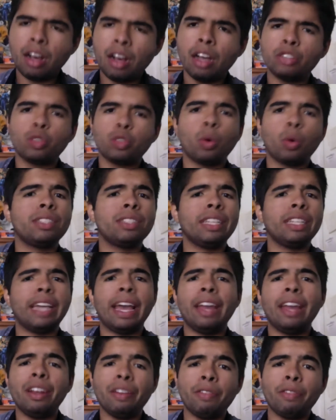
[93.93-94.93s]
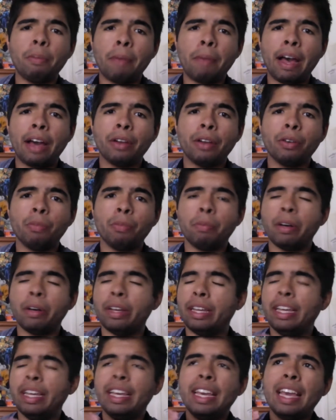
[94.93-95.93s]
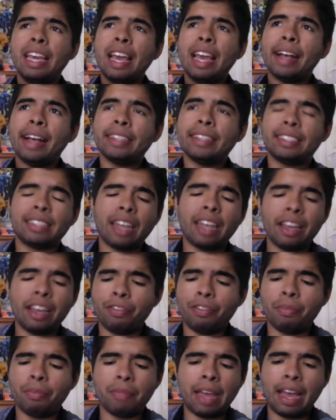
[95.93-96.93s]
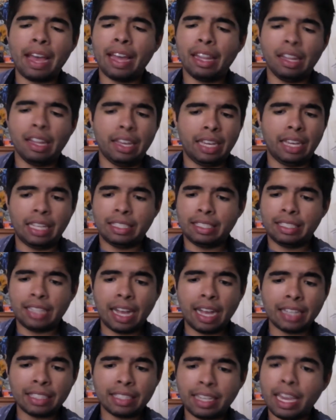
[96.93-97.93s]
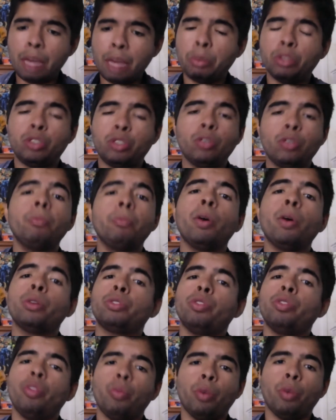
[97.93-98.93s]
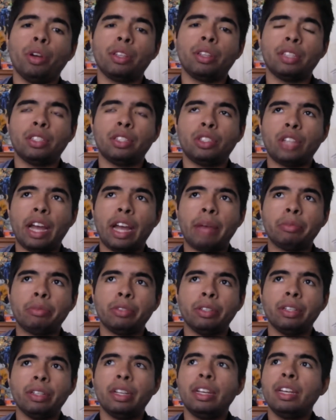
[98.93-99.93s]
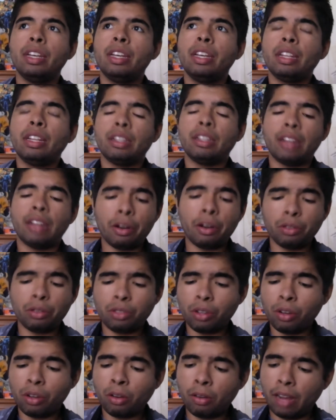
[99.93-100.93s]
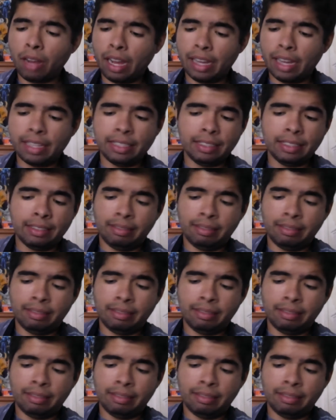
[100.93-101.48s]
towards the end of the battle, but aside from that, like Sasuke was doing most of the work this chapter. Naruto, I